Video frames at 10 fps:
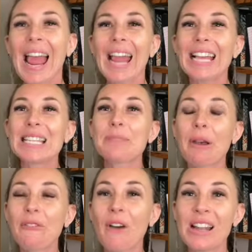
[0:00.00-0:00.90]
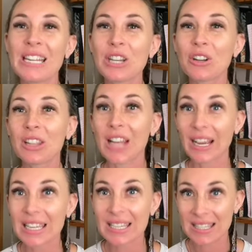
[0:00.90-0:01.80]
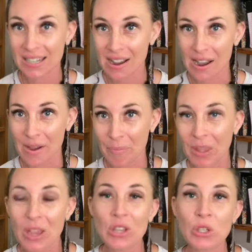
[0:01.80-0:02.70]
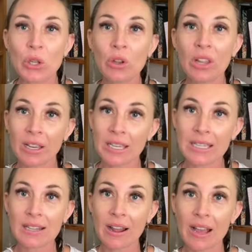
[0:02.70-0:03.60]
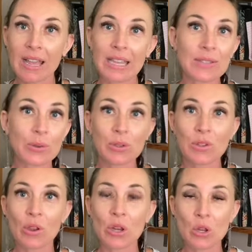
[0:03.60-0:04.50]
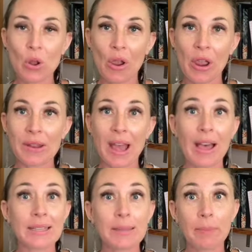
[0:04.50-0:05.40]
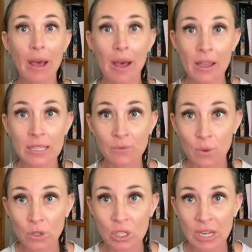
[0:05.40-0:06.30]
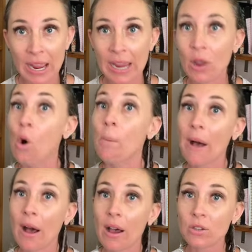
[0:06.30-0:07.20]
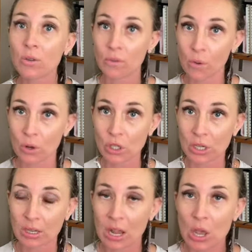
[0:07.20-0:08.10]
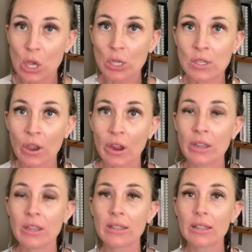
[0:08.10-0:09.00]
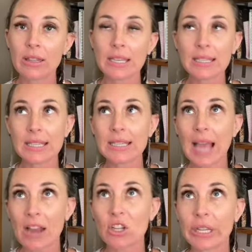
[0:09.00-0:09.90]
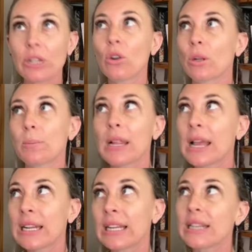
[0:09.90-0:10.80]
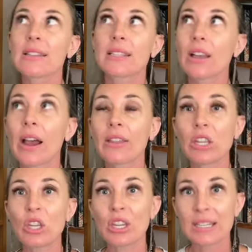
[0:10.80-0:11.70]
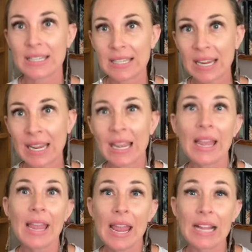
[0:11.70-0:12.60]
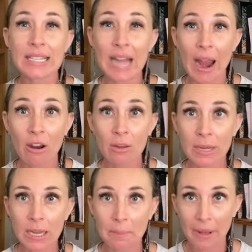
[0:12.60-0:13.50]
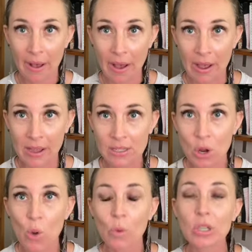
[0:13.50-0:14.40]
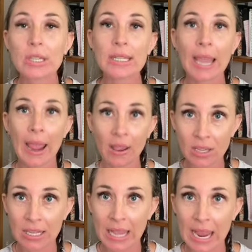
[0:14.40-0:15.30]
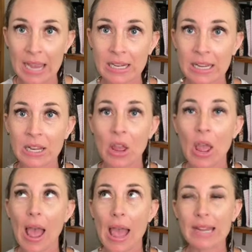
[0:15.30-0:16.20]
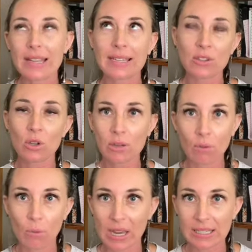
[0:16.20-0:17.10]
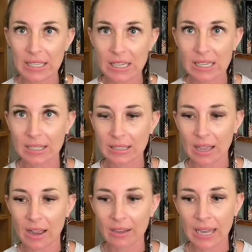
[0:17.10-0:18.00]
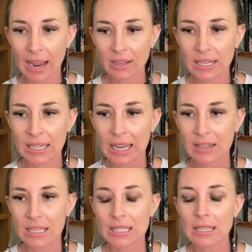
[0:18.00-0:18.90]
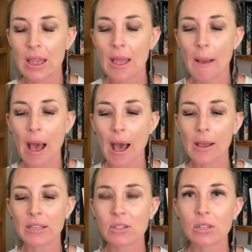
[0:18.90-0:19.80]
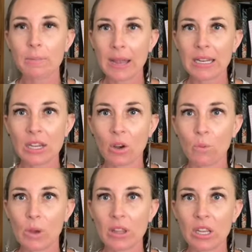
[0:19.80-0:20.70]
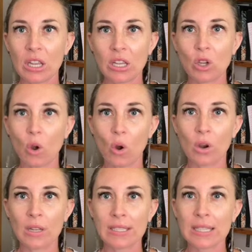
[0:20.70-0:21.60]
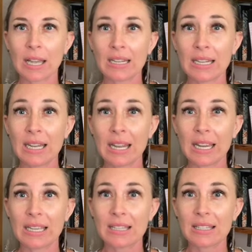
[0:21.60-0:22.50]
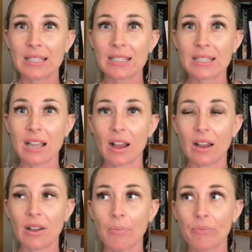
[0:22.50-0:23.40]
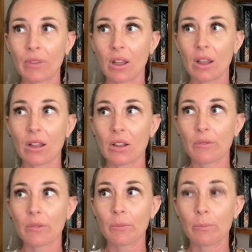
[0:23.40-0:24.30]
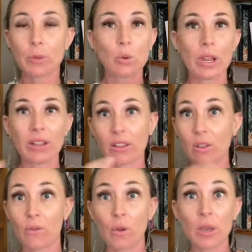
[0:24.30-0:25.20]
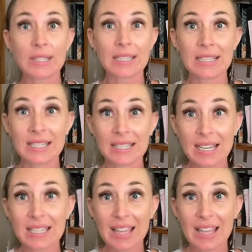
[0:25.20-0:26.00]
is by finding your lucky star. So your lucky star is also known as pars fortunae or part of fortune. So this is actually not a planet in the sky that you can see. It's an Arabic part, which is calculated, and there's two different ways that you can calculate this. So depending on whether your sun is between like the first and sixth